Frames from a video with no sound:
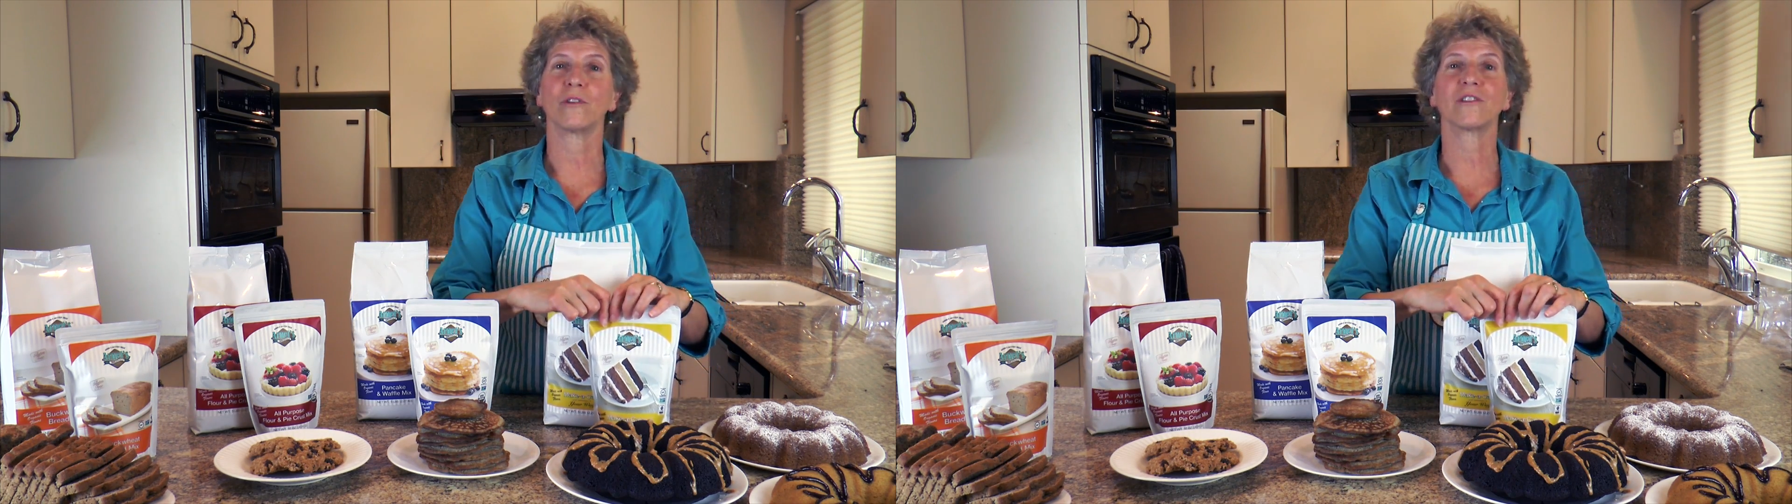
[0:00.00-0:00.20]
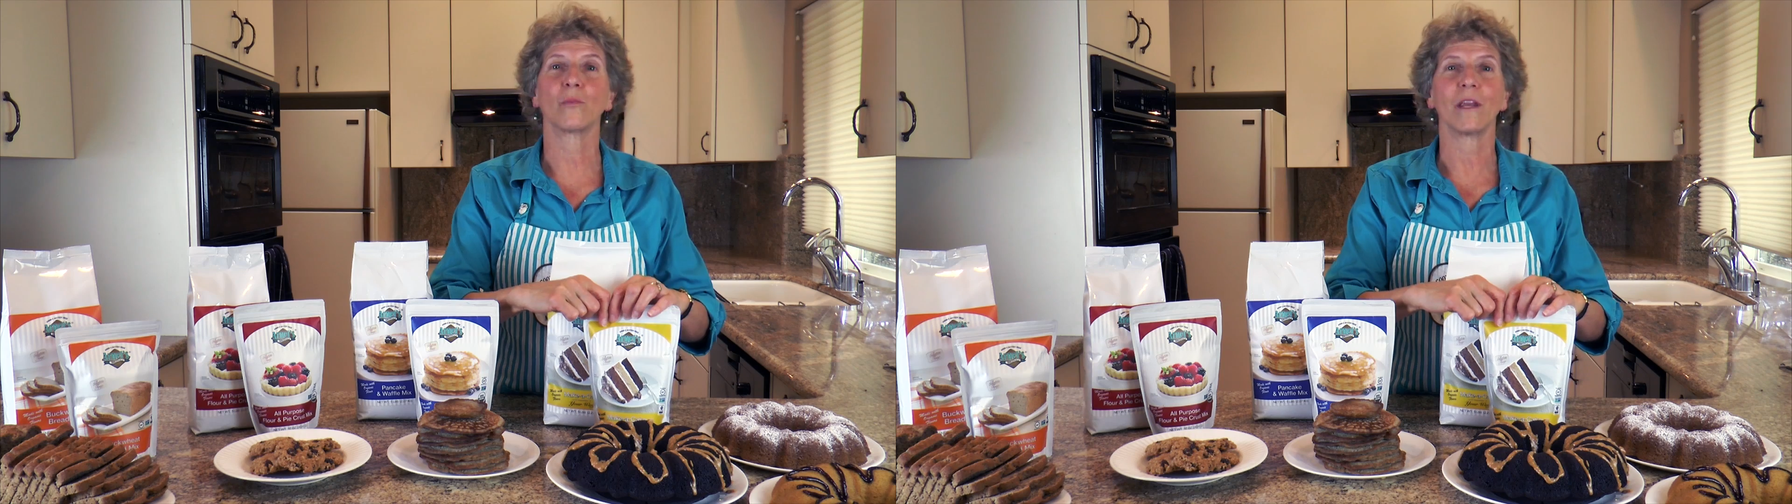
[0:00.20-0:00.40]

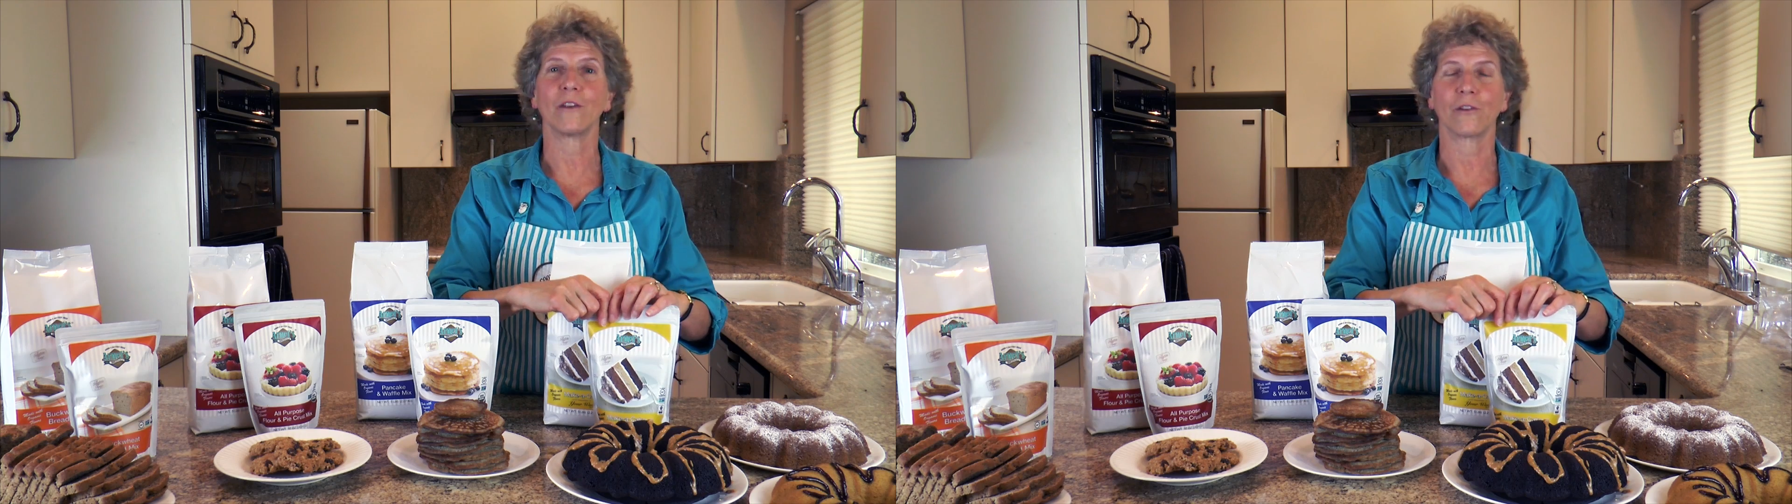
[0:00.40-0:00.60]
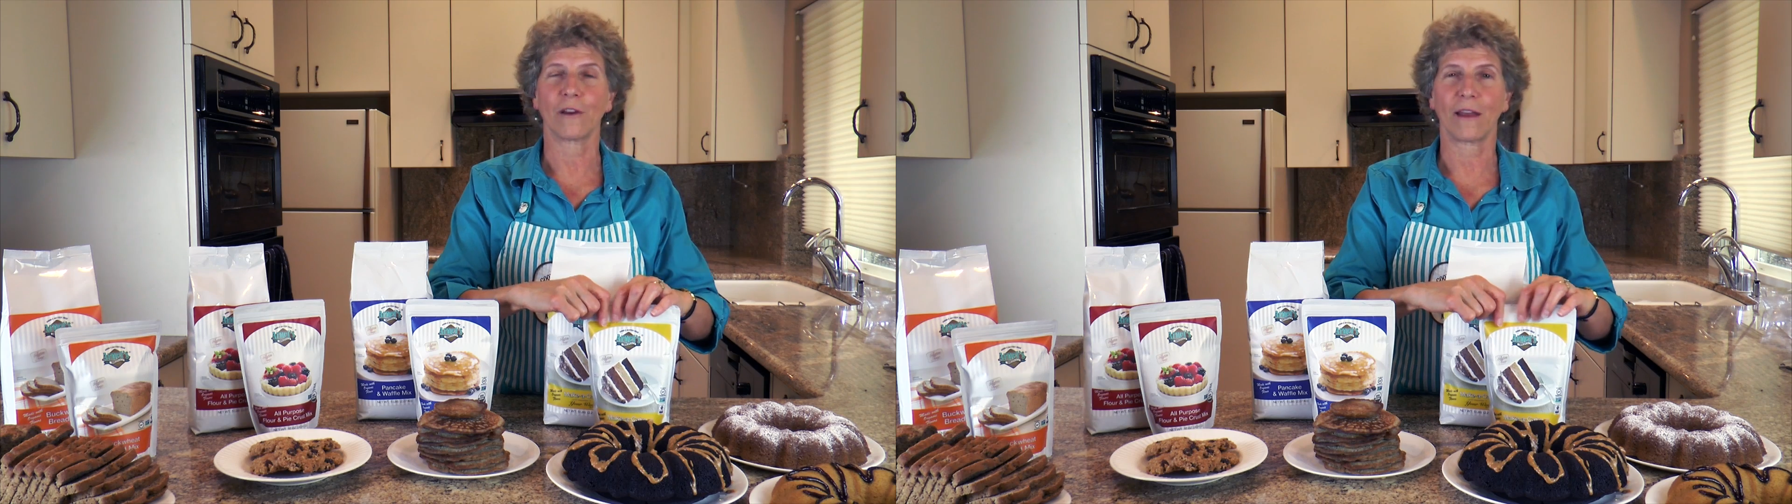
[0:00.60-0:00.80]

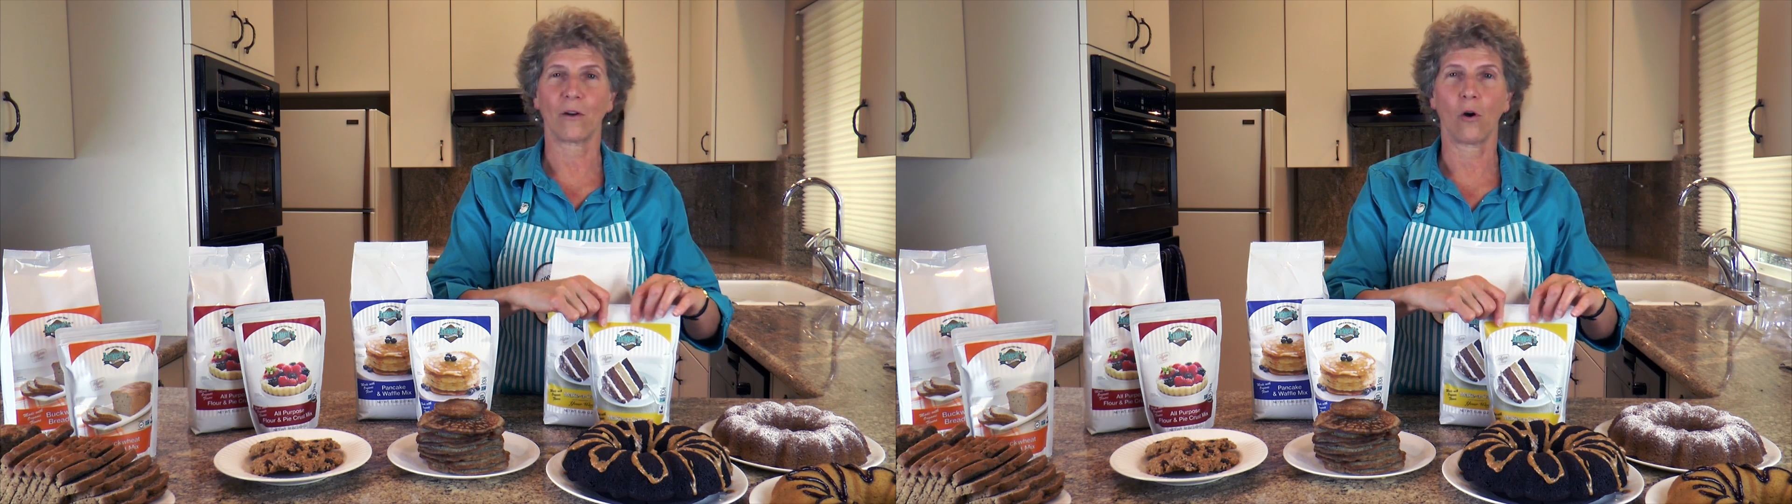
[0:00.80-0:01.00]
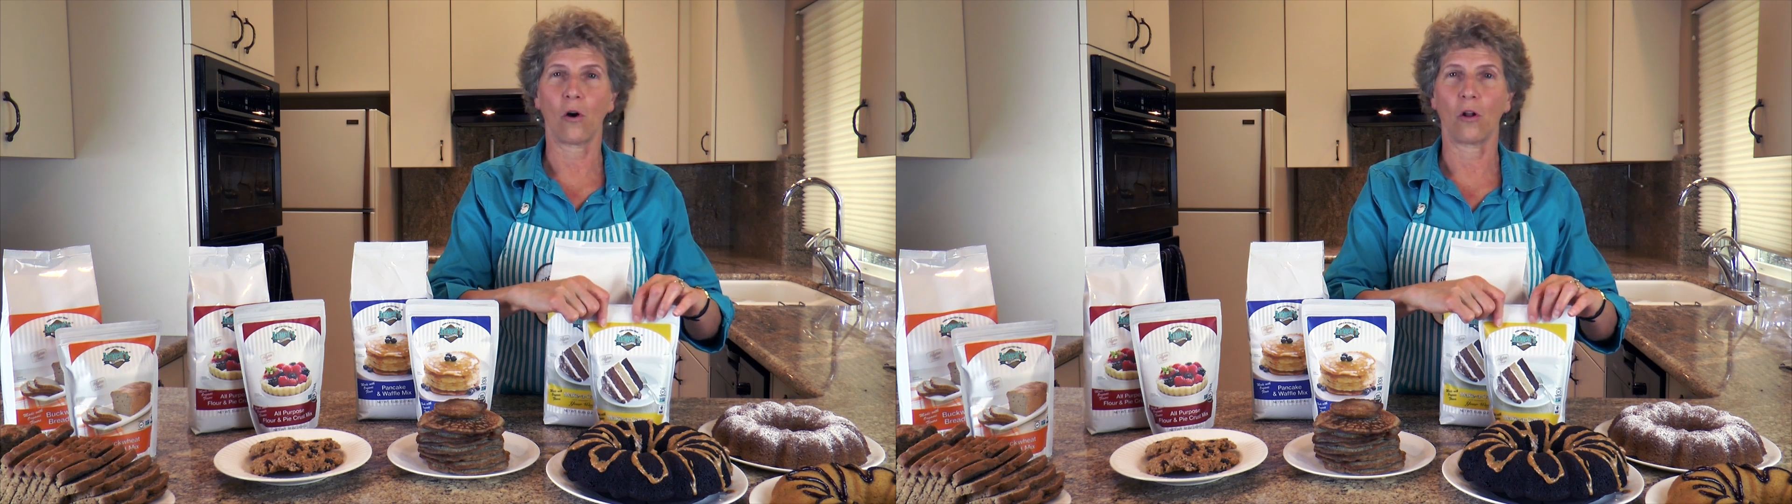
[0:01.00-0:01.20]
sweetener at
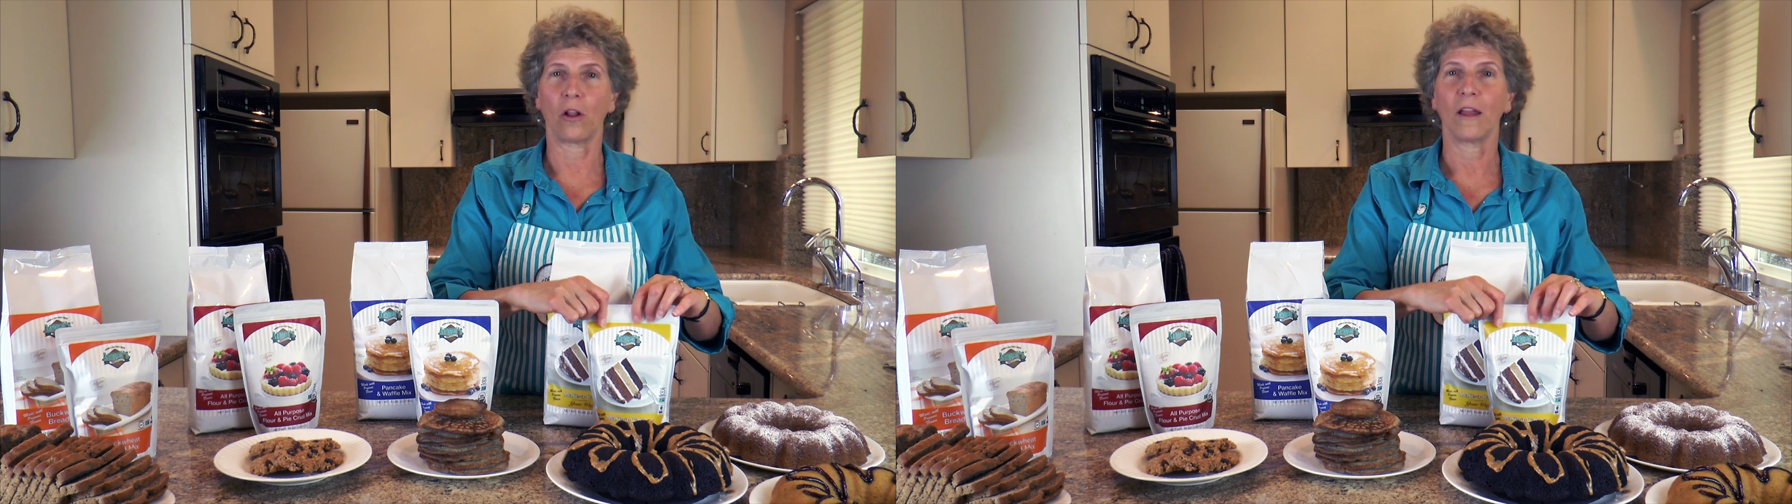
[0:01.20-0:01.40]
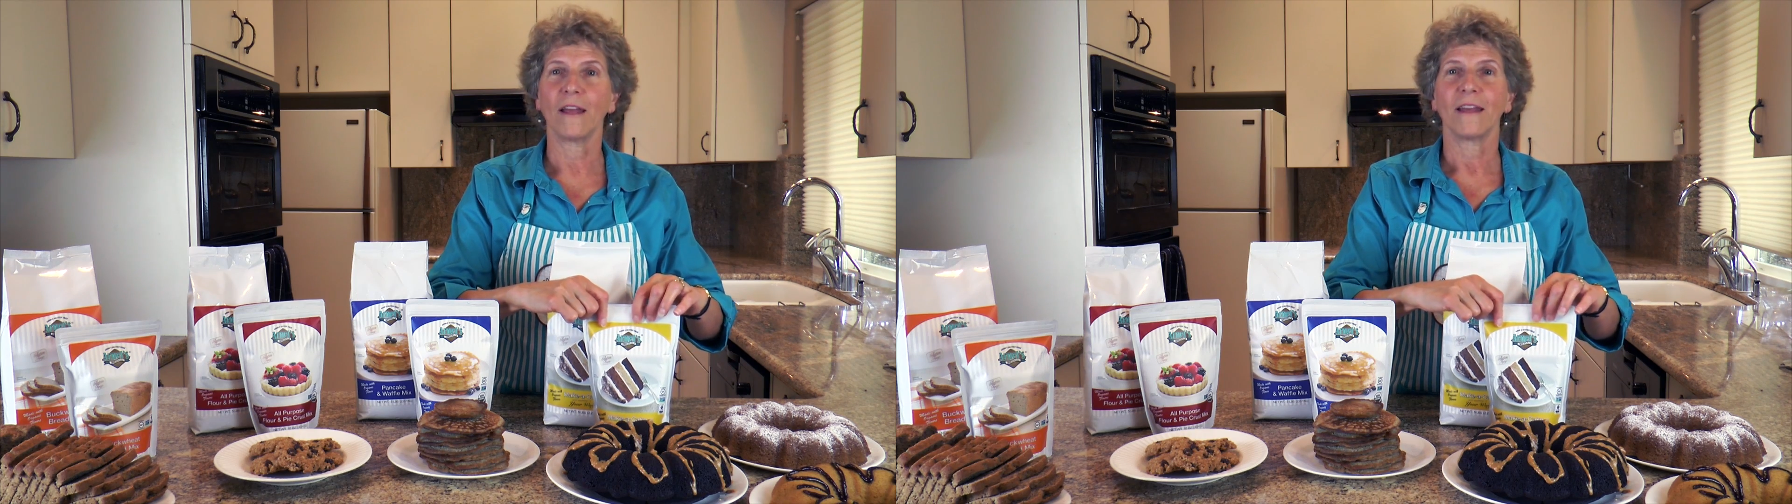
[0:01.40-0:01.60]
all,